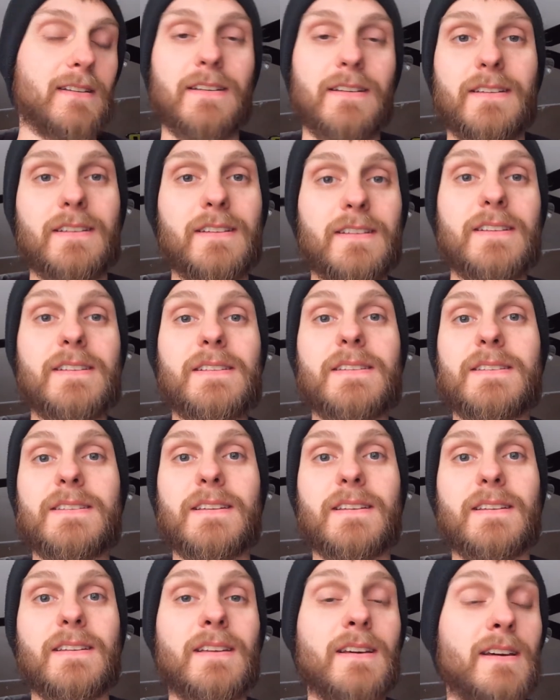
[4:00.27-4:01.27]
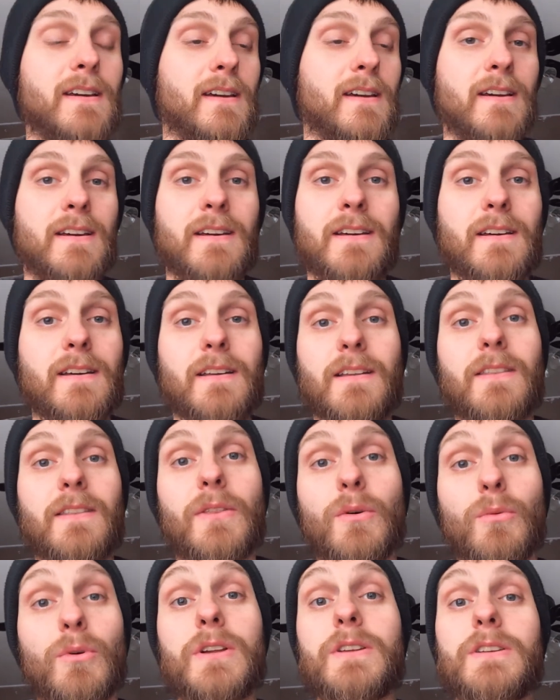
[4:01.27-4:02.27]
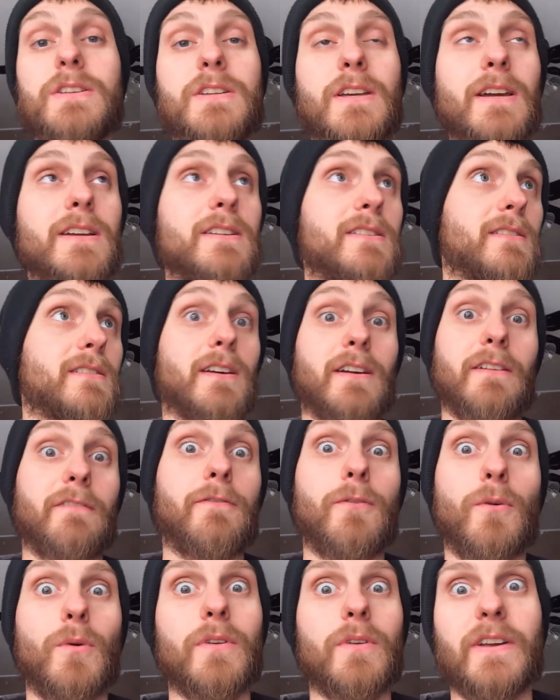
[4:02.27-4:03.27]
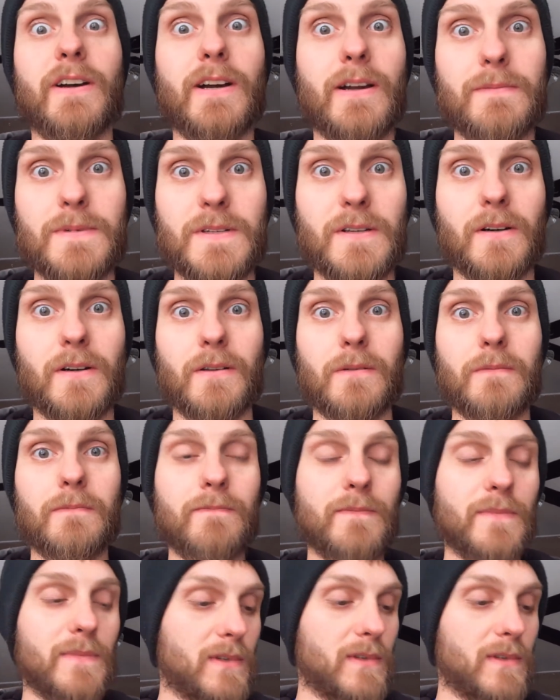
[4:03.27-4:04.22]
uh, east, and the wind changed like four times on him.